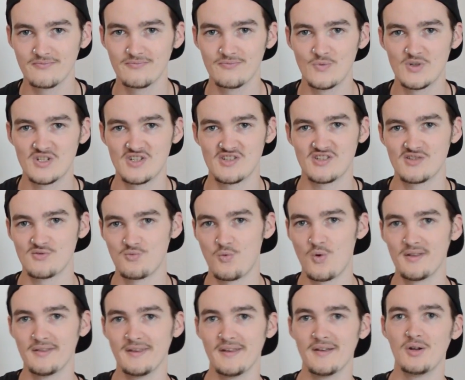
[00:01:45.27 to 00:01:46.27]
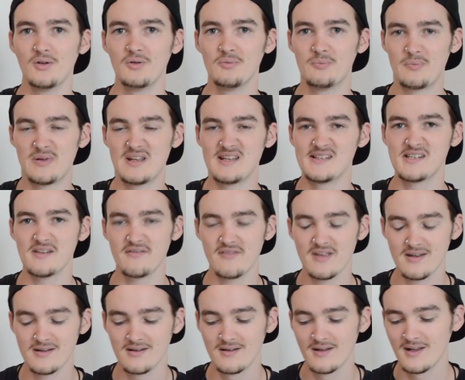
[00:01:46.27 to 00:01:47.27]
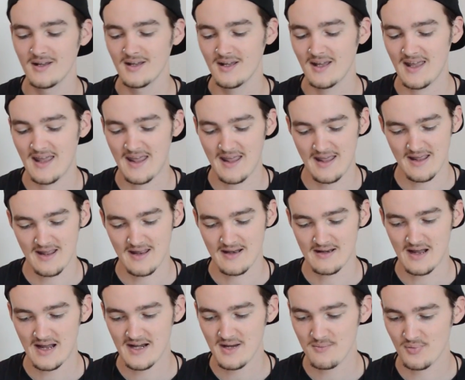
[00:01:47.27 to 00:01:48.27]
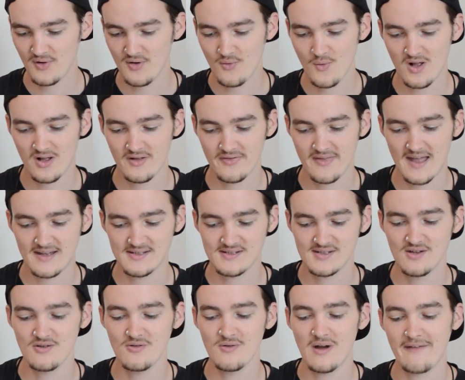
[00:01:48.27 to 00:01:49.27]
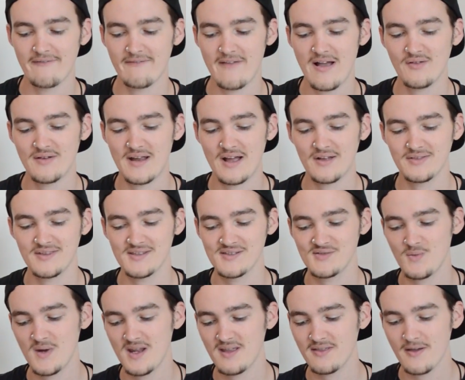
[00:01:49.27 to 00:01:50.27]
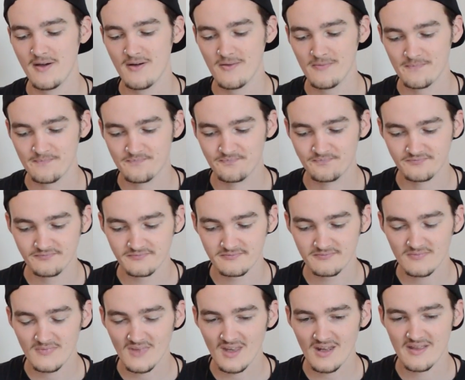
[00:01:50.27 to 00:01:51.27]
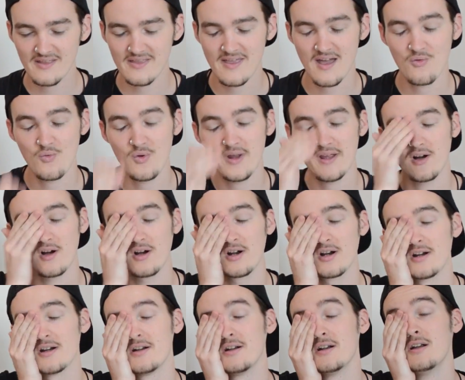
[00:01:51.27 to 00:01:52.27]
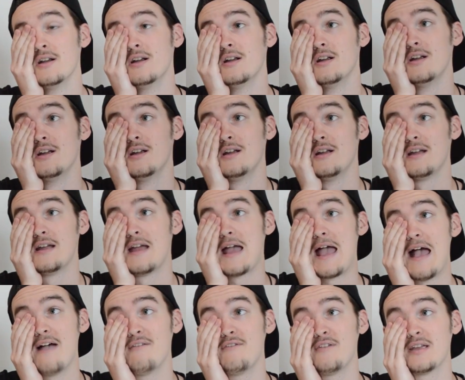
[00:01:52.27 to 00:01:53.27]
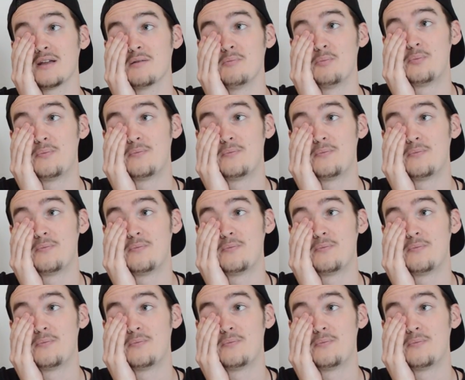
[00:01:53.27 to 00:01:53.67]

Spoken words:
which is just one little piece of it. And I did pretty well on that too. I found out this week, though, that we are having